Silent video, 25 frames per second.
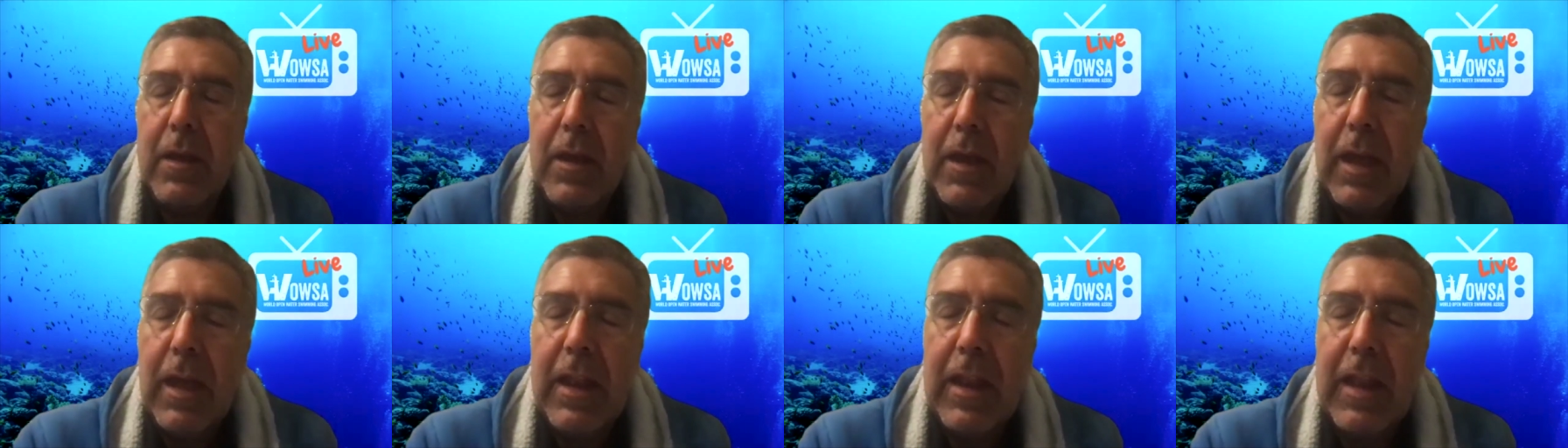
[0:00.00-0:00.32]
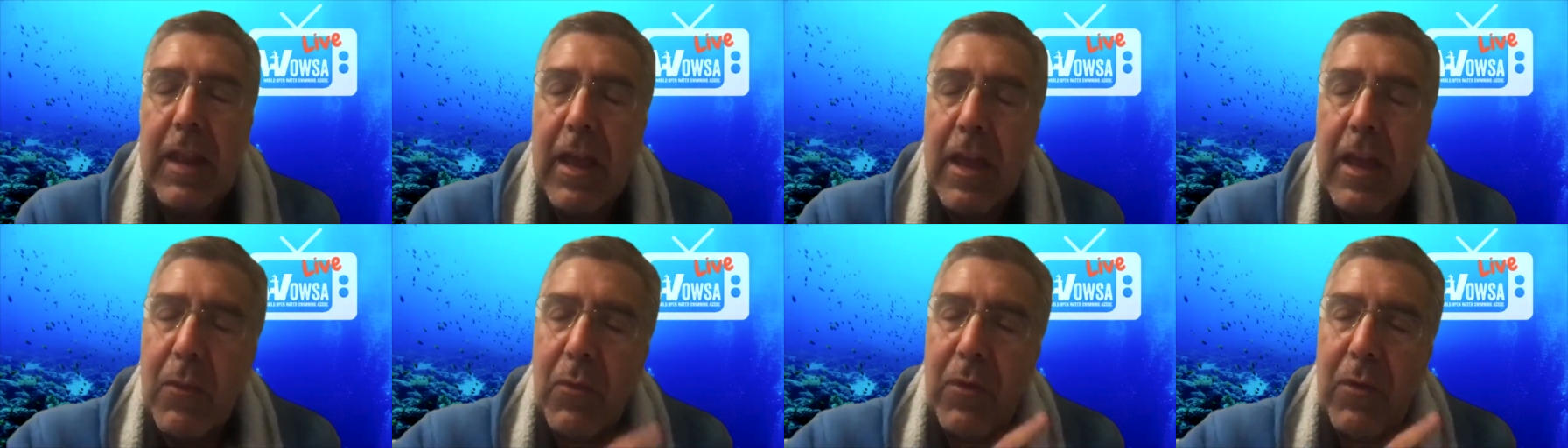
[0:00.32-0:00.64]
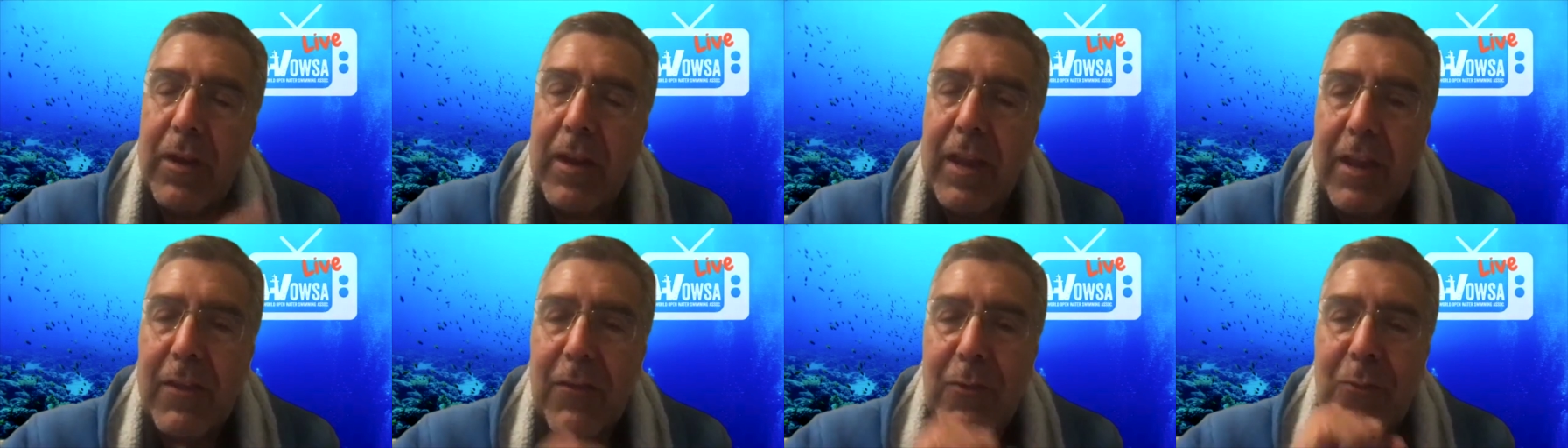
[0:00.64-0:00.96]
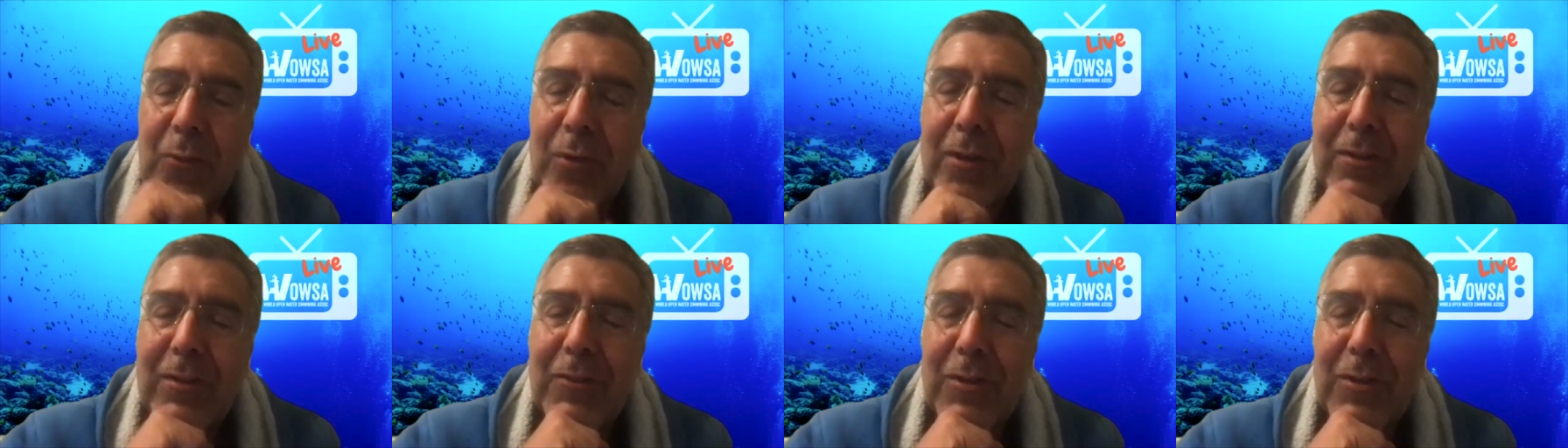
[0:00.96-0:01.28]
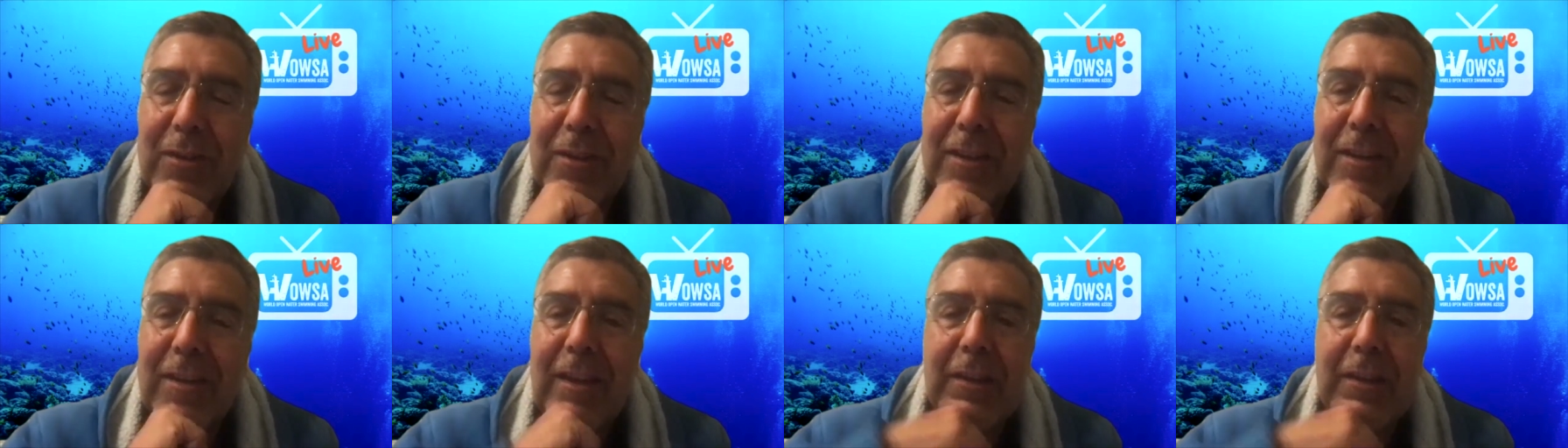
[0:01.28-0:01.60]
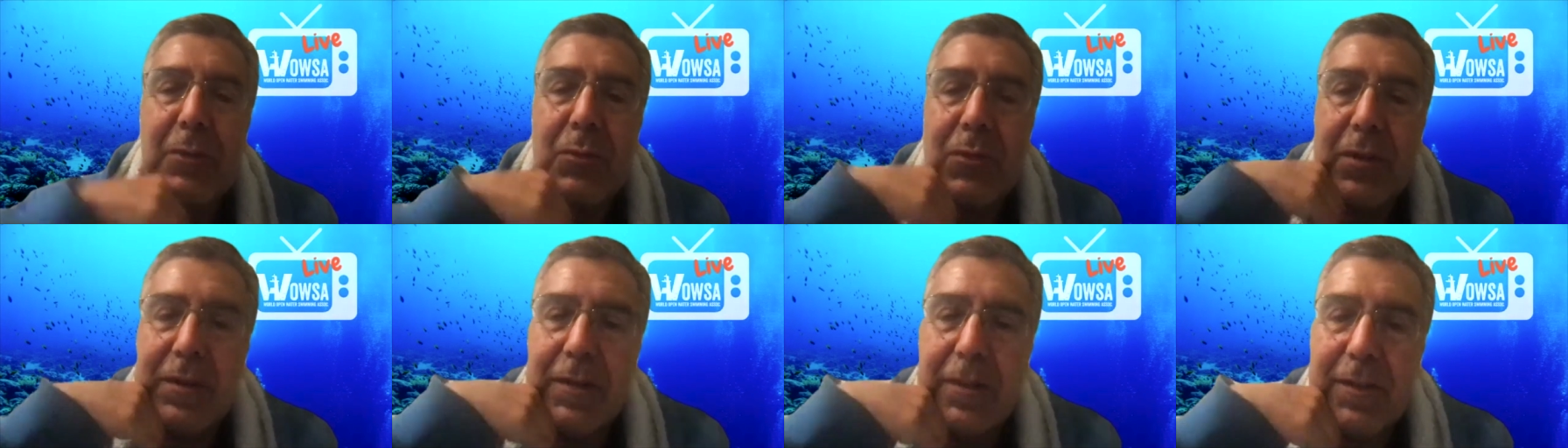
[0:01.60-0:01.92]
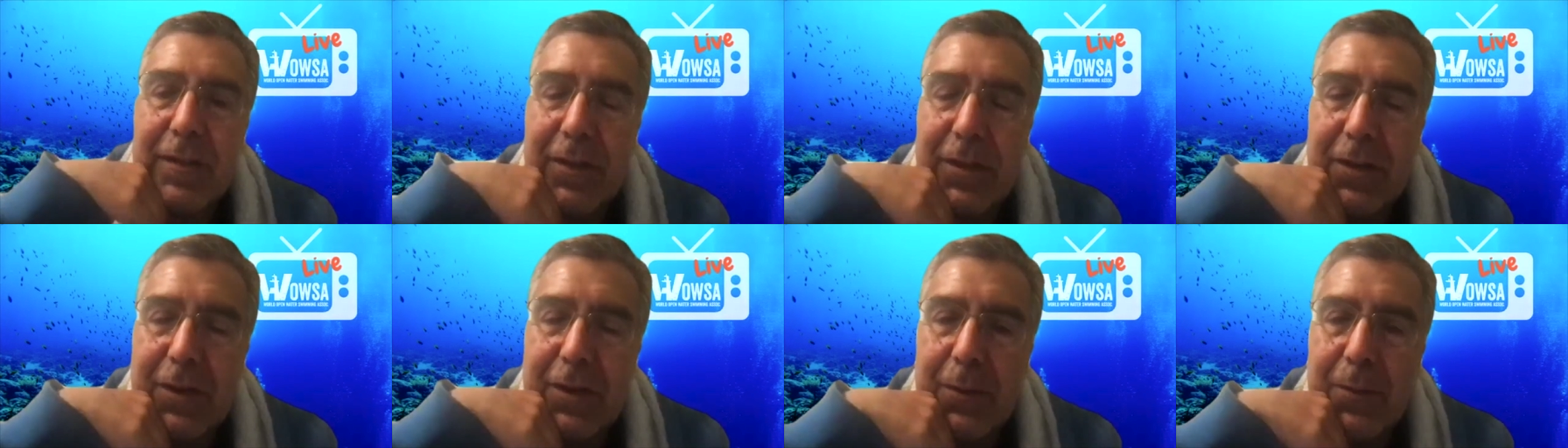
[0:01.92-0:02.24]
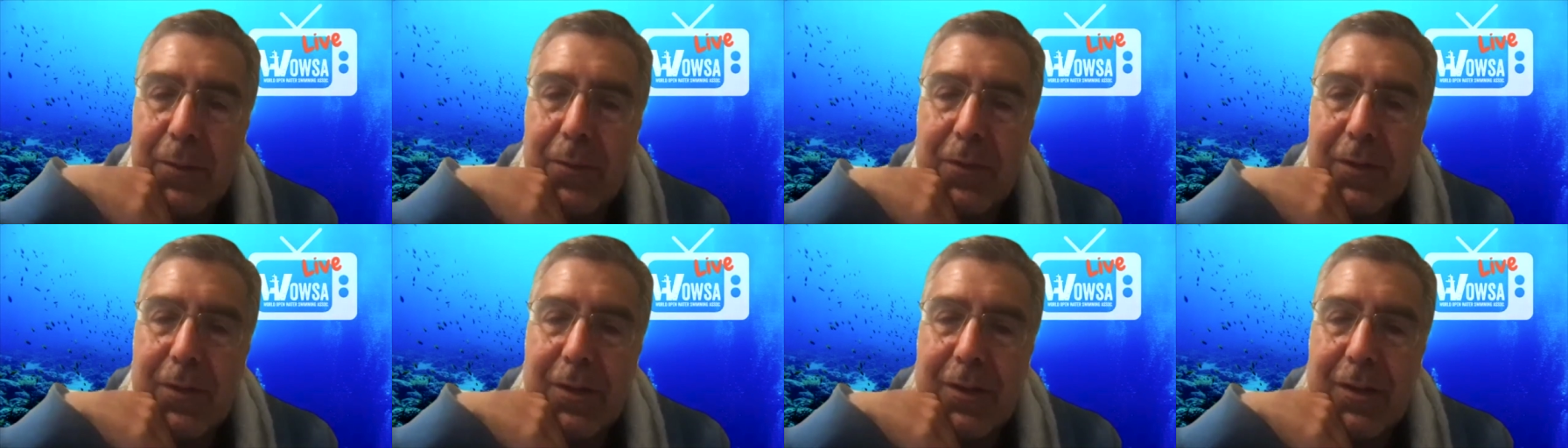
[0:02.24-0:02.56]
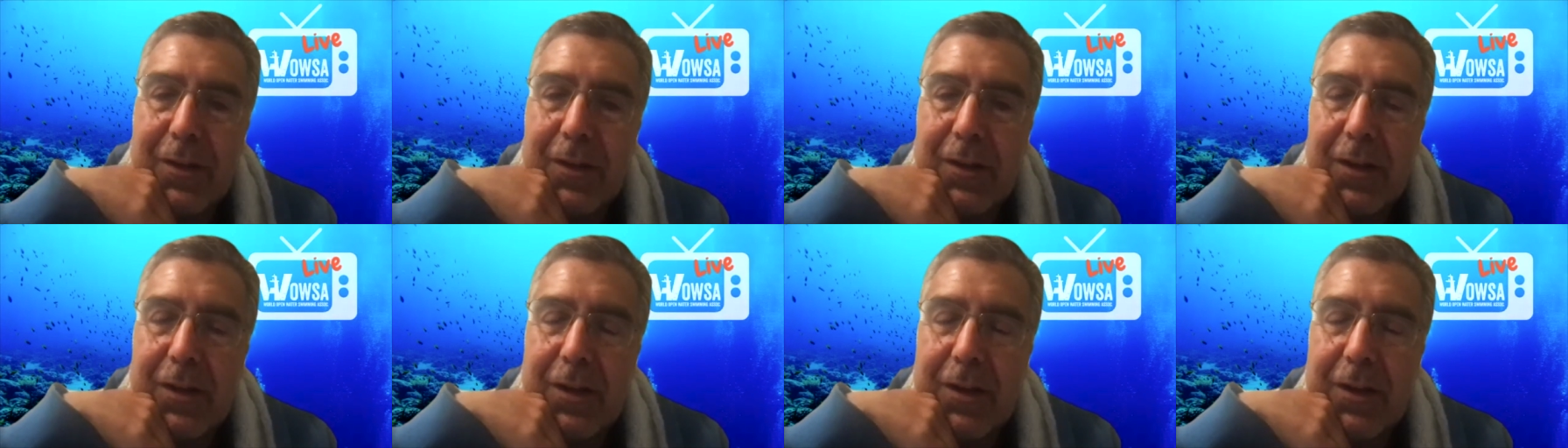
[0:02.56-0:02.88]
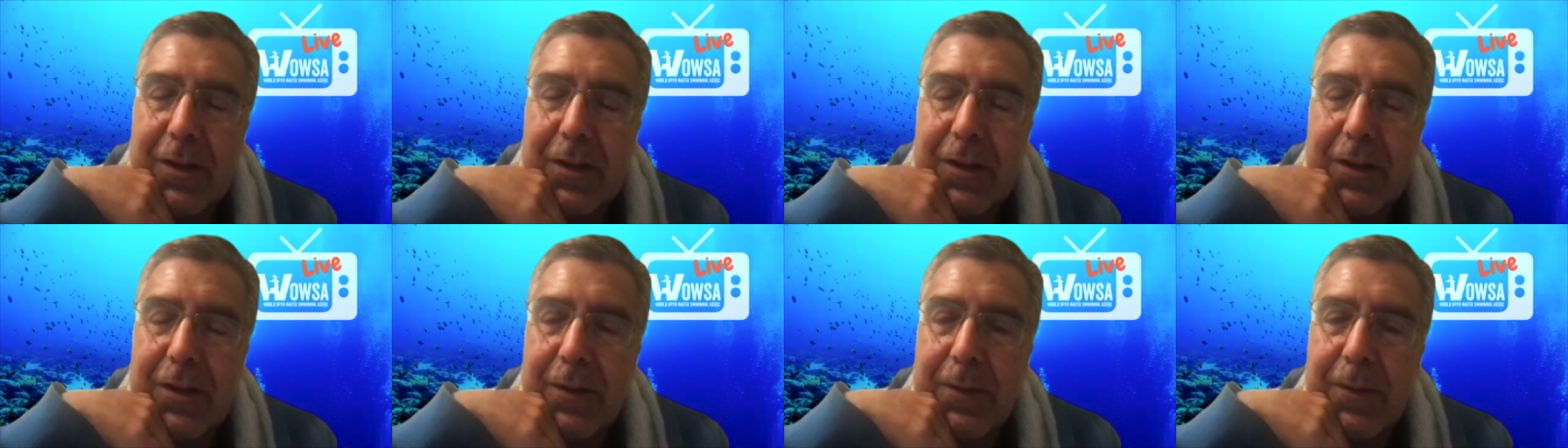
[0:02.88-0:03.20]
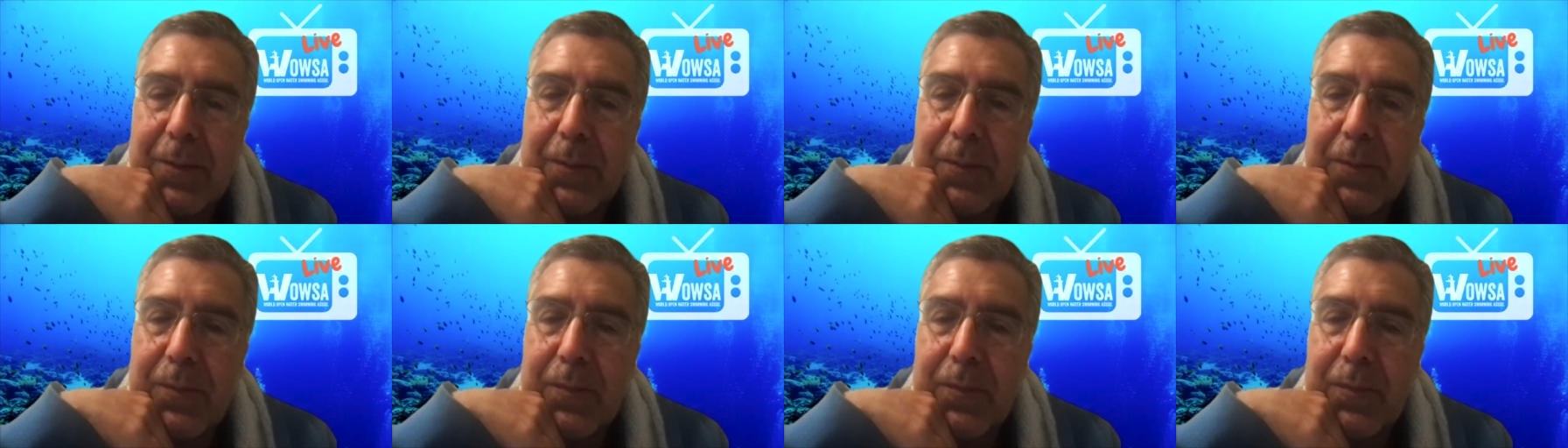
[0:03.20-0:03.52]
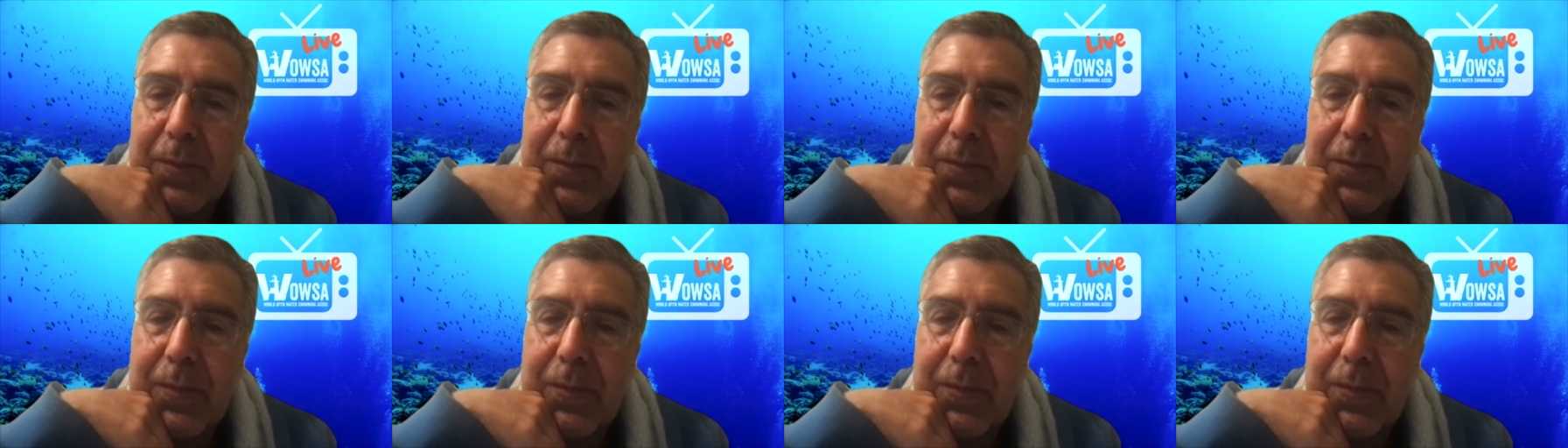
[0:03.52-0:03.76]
And I want to ask one question. I was um, um